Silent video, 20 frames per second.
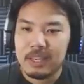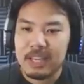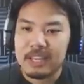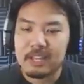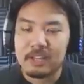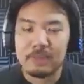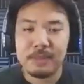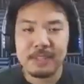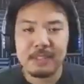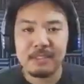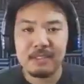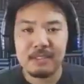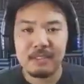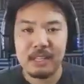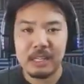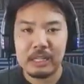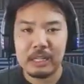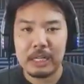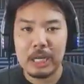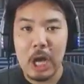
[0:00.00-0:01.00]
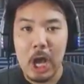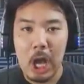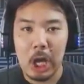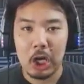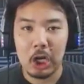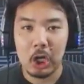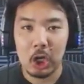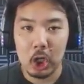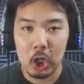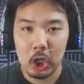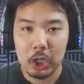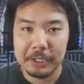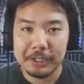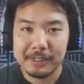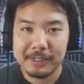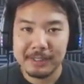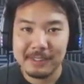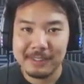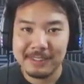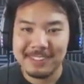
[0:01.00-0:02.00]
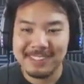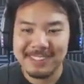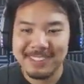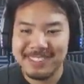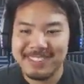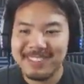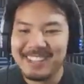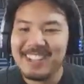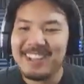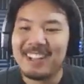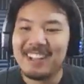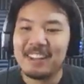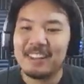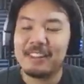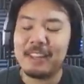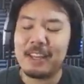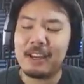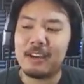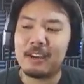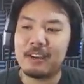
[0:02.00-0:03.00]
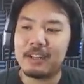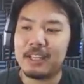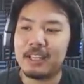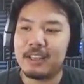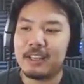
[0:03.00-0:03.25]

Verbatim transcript: cats should be seen and not heard. There